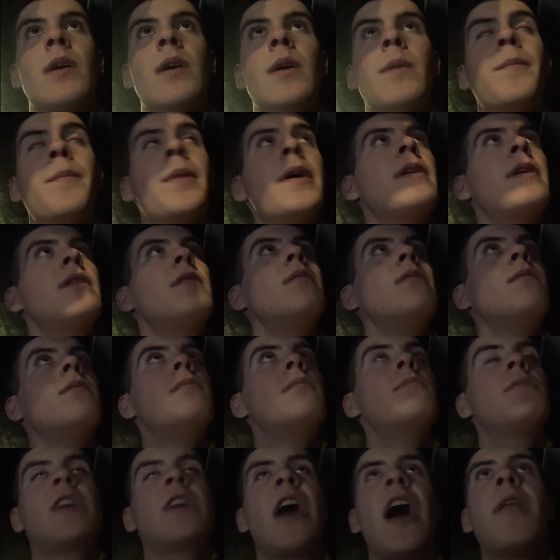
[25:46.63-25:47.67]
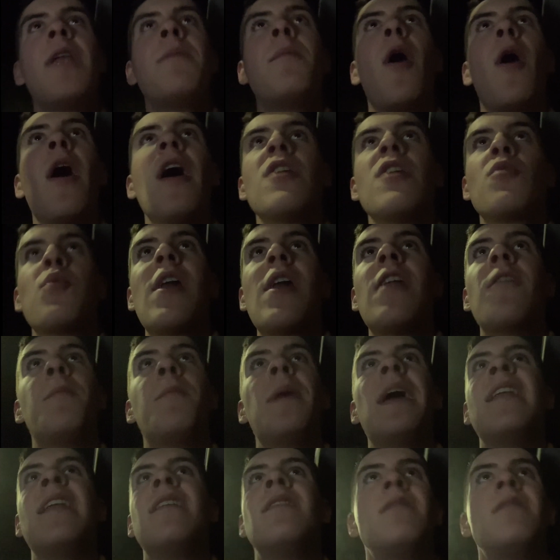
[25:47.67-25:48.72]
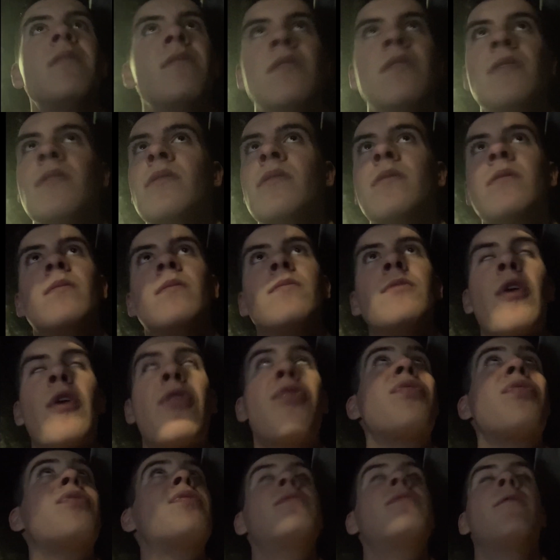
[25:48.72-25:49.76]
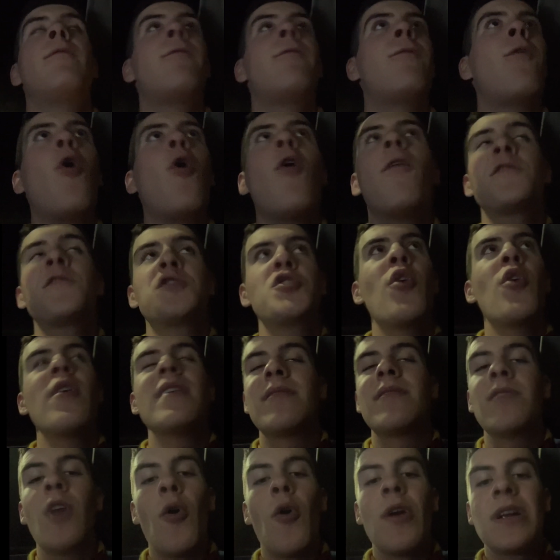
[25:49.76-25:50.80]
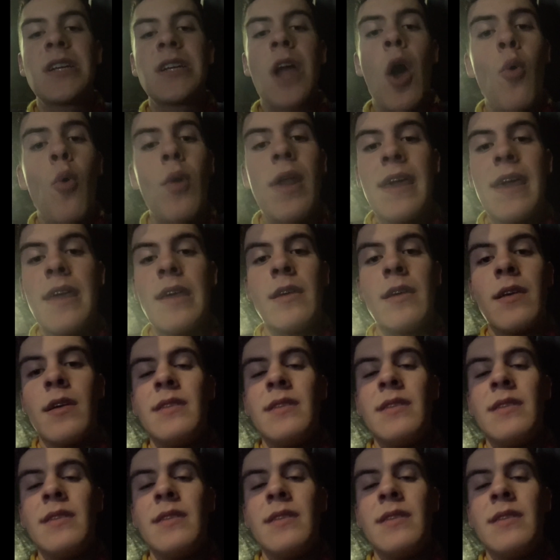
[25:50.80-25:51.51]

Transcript: But Gunn might as well have been the fourth choice Norwich goalie.